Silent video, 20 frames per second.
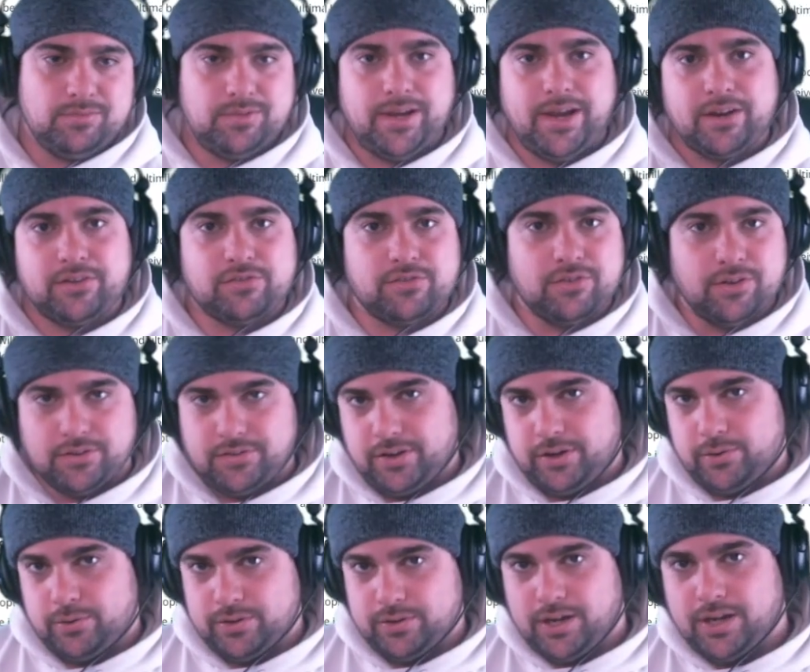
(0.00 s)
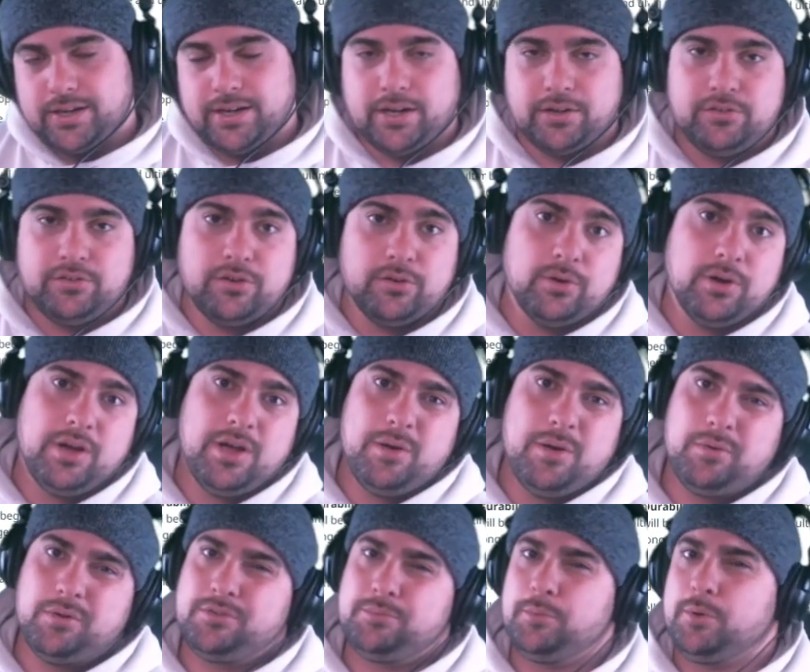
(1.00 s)
extras that you unlock now too.
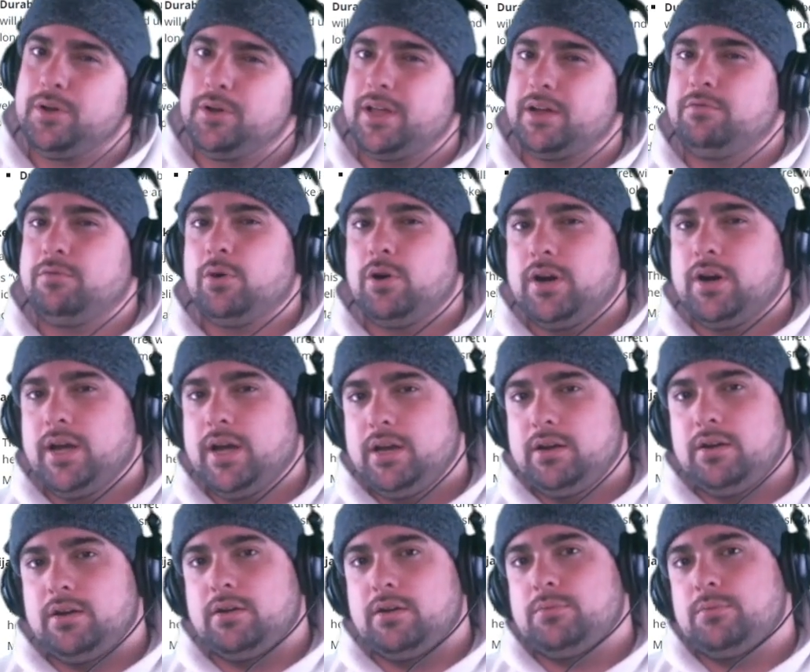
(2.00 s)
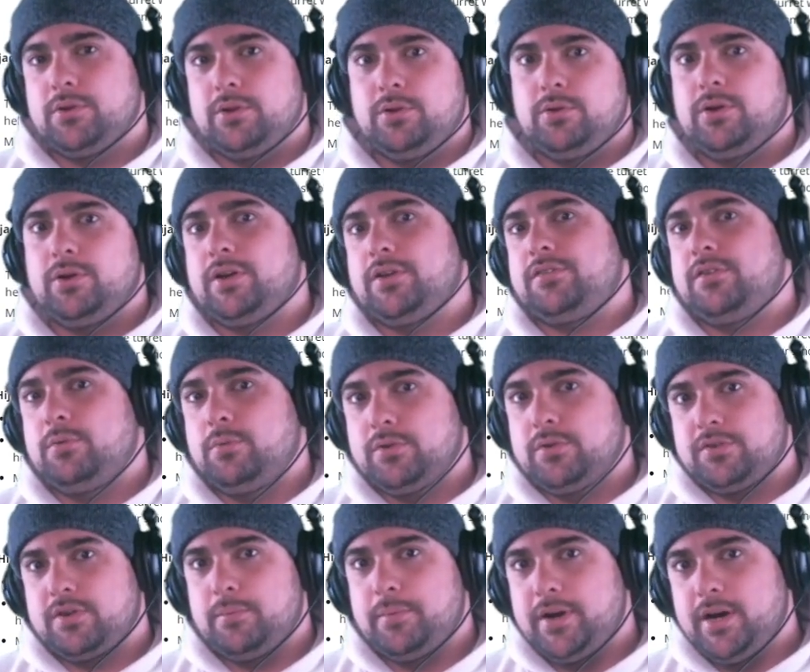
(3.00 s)
But it's more like Fortnite, and you get to see
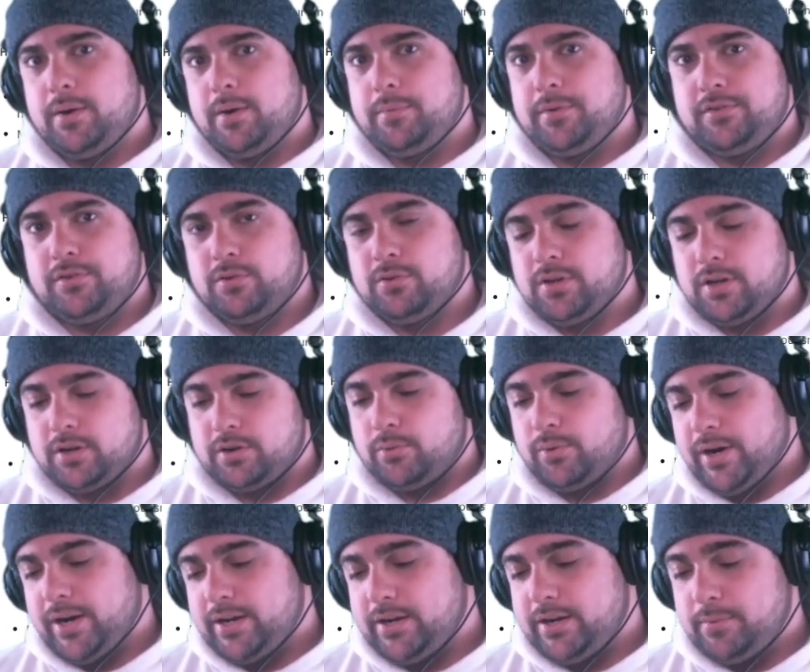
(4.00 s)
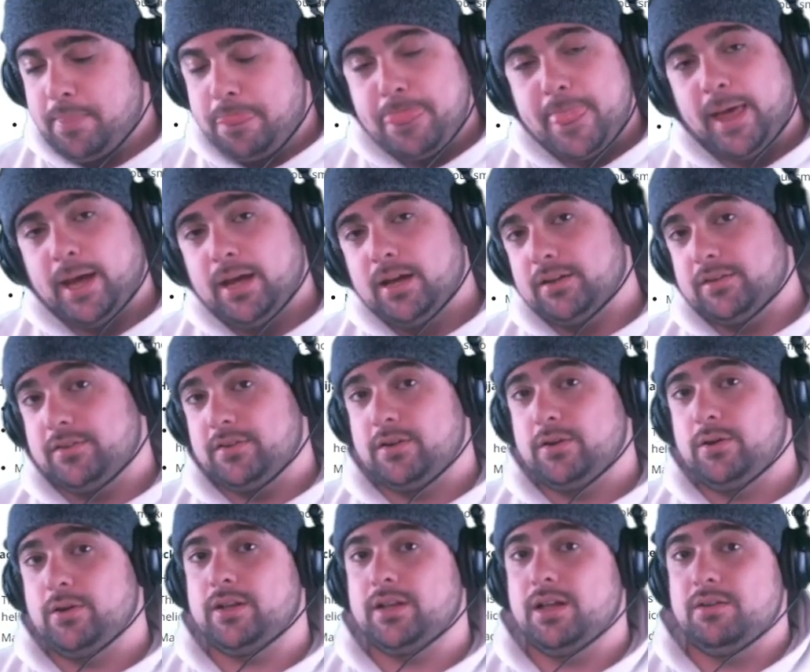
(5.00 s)
what's coming up. It's no longer random until
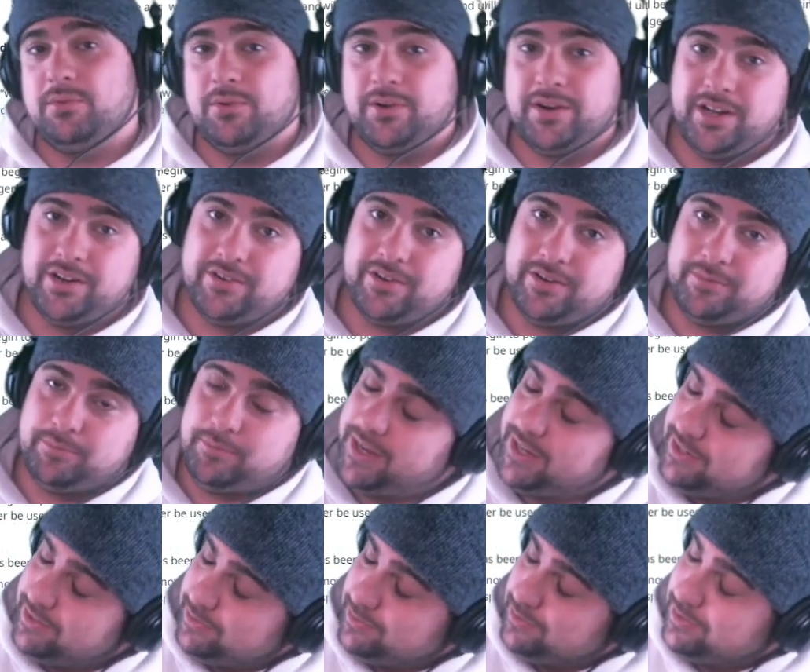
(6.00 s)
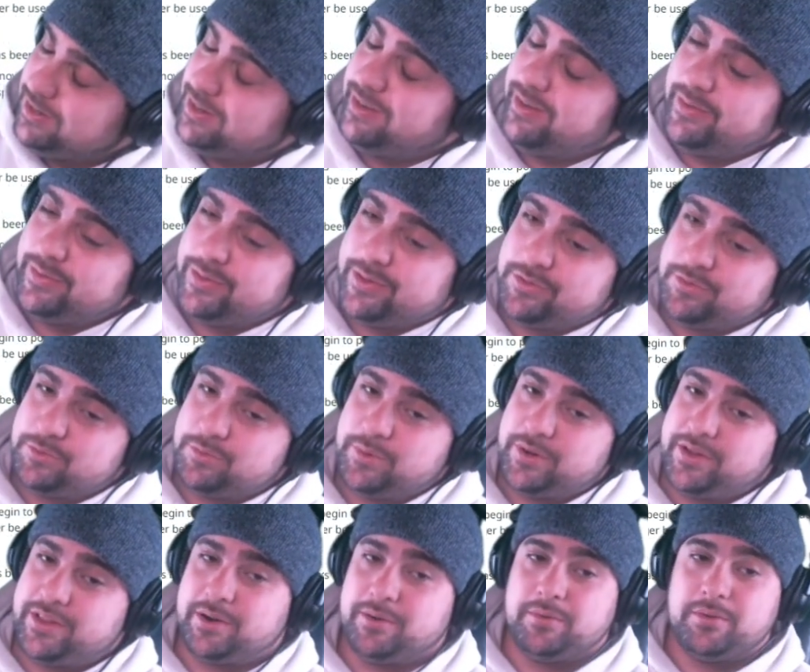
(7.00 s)
you hit level 100. Mind you, this was
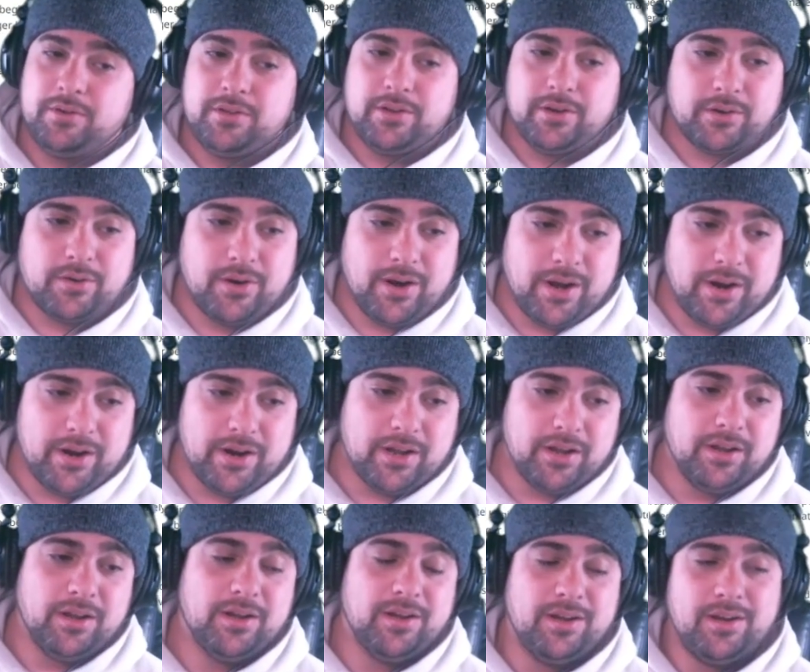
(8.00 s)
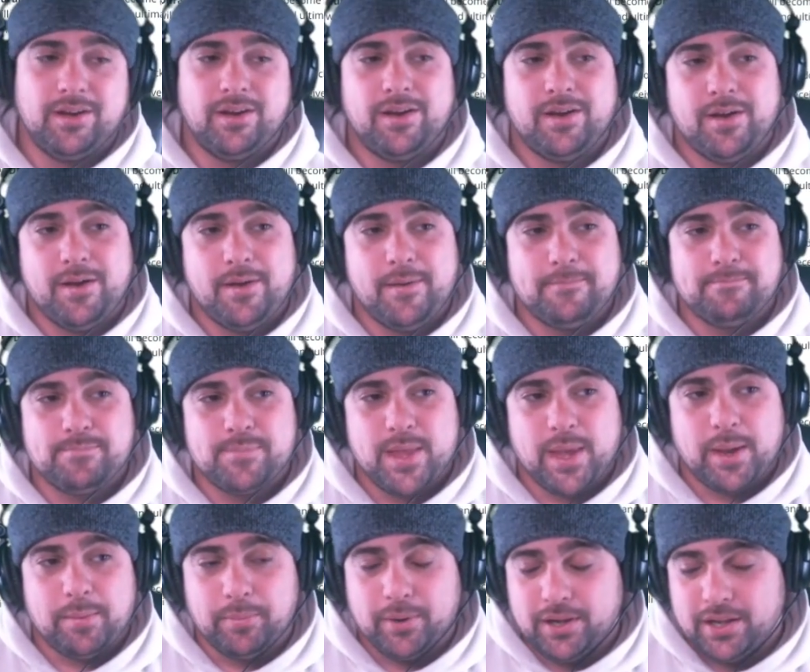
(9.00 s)
one of their crowning
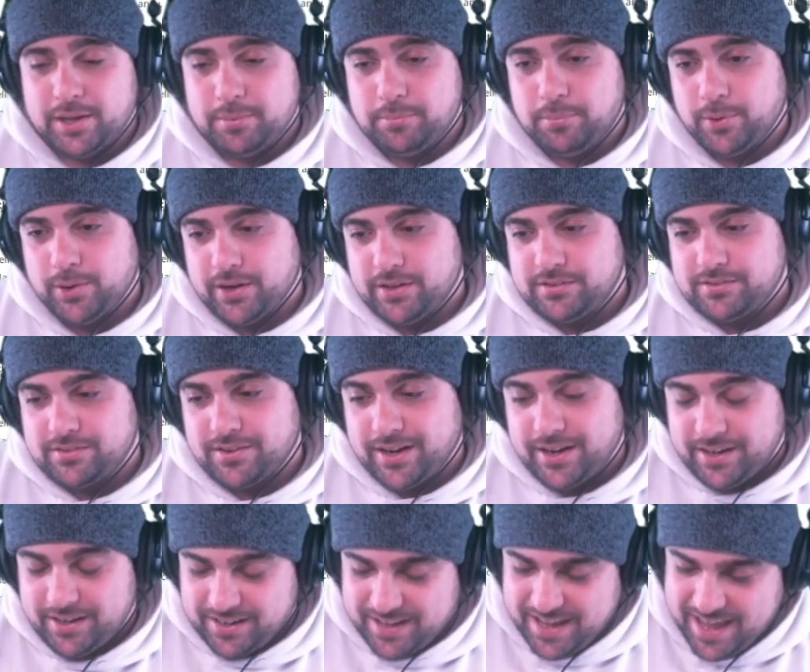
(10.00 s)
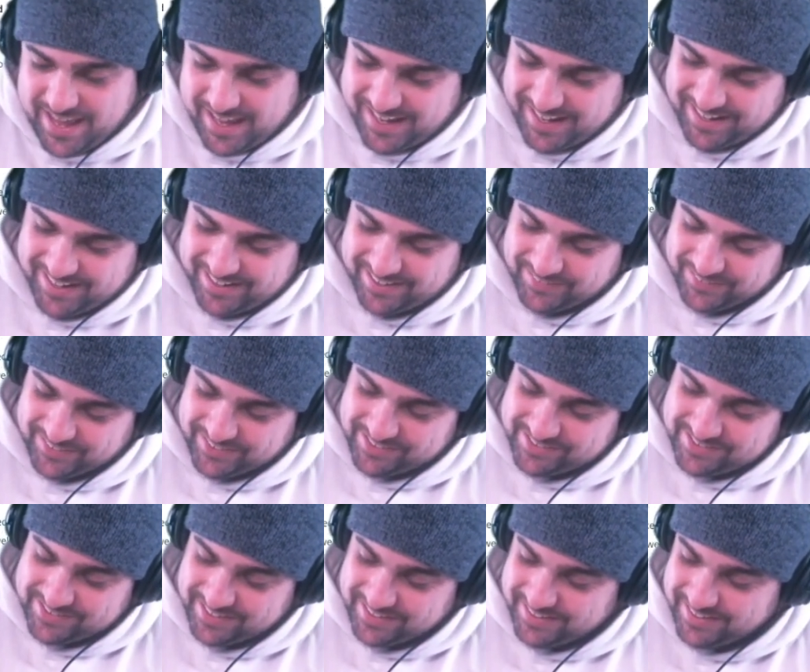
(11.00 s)
bullet points, right? It
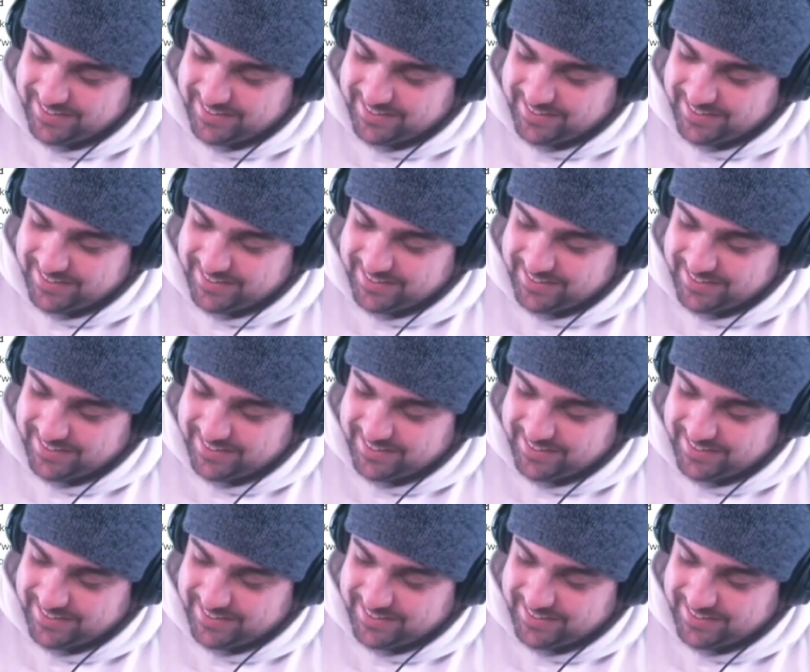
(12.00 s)
was